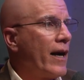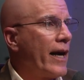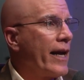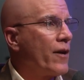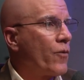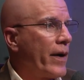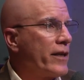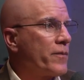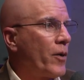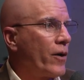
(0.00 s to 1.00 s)
I had a
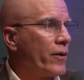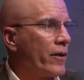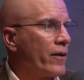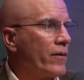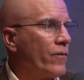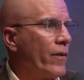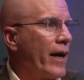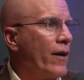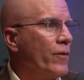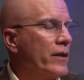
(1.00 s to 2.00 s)
race partner when
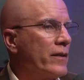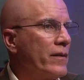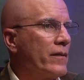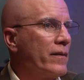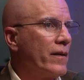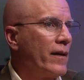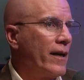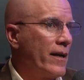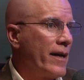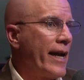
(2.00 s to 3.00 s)
I was
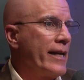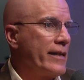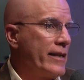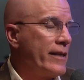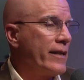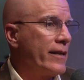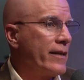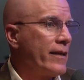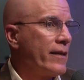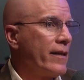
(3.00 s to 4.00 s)
18,